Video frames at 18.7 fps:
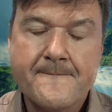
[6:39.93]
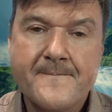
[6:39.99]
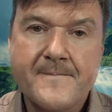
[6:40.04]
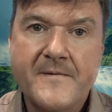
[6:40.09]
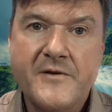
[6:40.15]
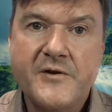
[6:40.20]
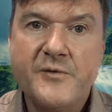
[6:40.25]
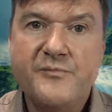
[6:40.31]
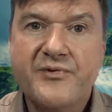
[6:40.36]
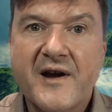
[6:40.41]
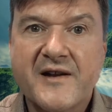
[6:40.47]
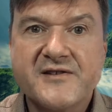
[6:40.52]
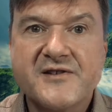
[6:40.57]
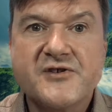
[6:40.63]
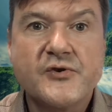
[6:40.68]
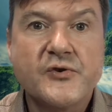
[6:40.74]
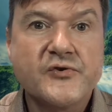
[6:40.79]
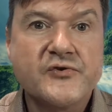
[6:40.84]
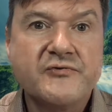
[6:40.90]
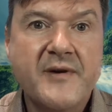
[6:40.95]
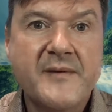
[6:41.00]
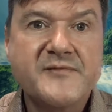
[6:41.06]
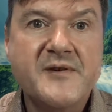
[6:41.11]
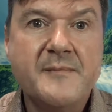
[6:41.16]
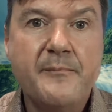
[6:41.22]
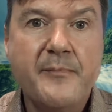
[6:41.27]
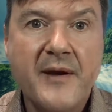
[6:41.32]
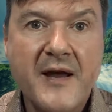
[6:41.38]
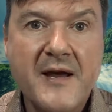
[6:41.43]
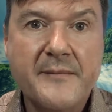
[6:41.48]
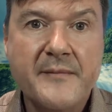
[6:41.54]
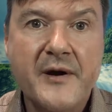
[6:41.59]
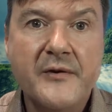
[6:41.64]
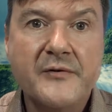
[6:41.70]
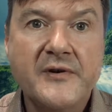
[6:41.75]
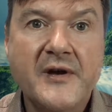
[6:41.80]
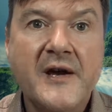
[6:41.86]
You practice your script in play
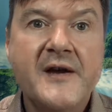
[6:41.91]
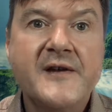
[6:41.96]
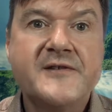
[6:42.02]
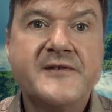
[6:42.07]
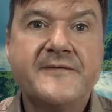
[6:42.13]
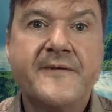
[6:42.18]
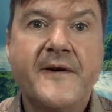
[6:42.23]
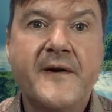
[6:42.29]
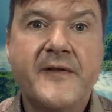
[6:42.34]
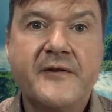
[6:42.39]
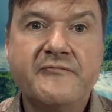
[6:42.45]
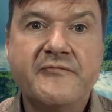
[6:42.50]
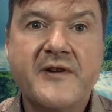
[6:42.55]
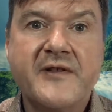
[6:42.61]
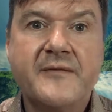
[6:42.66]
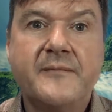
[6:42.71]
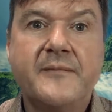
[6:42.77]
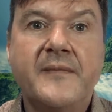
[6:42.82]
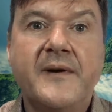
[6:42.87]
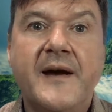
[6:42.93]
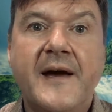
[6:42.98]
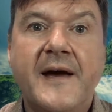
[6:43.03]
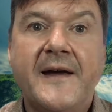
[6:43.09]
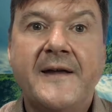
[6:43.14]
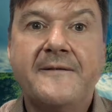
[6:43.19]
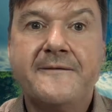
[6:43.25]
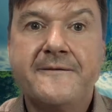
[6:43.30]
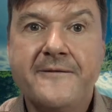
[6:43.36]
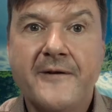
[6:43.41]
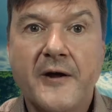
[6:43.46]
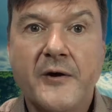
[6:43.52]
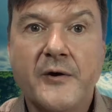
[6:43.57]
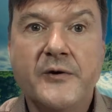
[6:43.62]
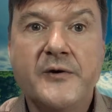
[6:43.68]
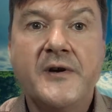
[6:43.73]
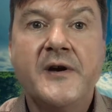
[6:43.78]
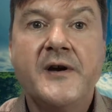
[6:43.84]
mode to find the rhythm and
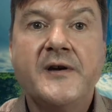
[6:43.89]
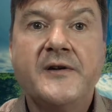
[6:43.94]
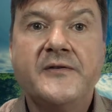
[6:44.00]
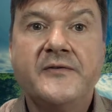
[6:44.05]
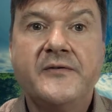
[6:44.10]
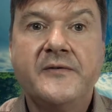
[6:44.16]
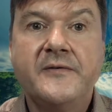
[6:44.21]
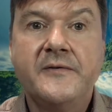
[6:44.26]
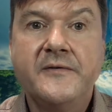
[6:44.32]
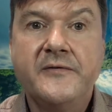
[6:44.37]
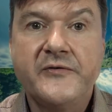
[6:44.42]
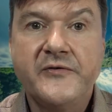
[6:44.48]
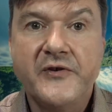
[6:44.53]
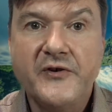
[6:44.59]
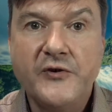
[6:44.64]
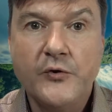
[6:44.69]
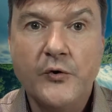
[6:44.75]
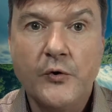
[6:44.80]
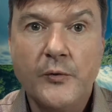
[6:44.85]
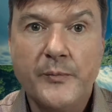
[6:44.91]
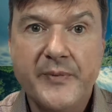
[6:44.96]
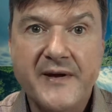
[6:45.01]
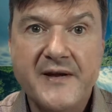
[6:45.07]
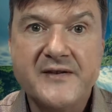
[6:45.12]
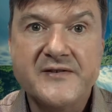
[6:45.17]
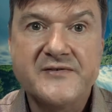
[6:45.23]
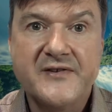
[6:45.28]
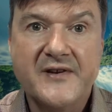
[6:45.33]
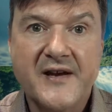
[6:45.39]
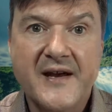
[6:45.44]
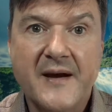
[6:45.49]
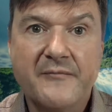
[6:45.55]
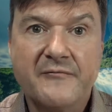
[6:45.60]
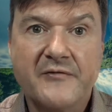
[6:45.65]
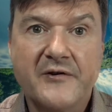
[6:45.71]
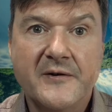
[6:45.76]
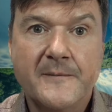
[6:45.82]
flow to your piece to
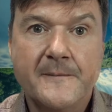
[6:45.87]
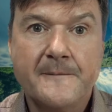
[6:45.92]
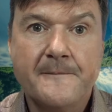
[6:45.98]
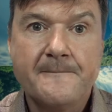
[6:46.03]
camera.